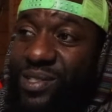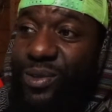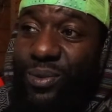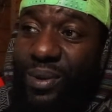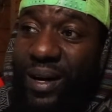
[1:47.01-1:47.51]

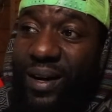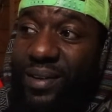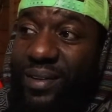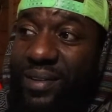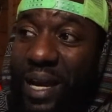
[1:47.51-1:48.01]
to
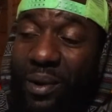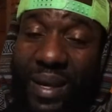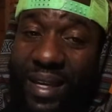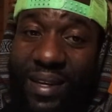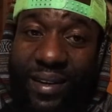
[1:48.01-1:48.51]
uh, now
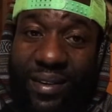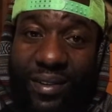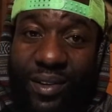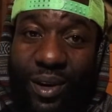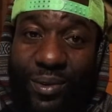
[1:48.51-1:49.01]
making
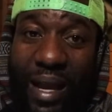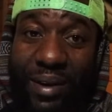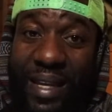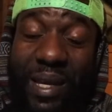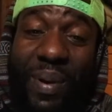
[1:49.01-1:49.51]
you know now
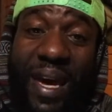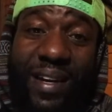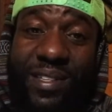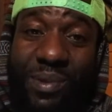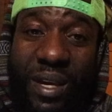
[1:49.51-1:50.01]
getting
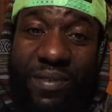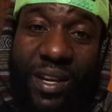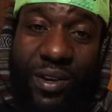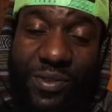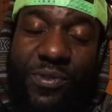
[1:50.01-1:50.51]
paid to make
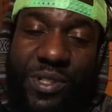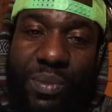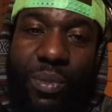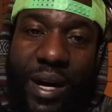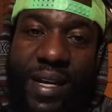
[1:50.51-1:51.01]
videos for
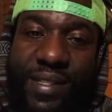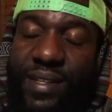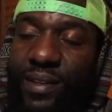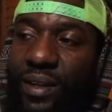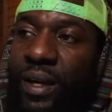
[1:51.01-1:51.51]
some brands,
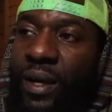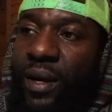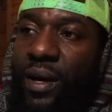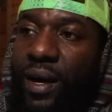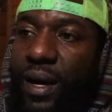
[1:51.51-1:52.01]
and
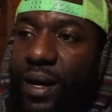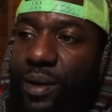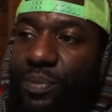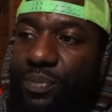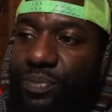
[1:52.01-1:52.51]

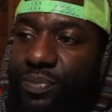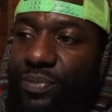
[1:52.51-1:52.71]
um,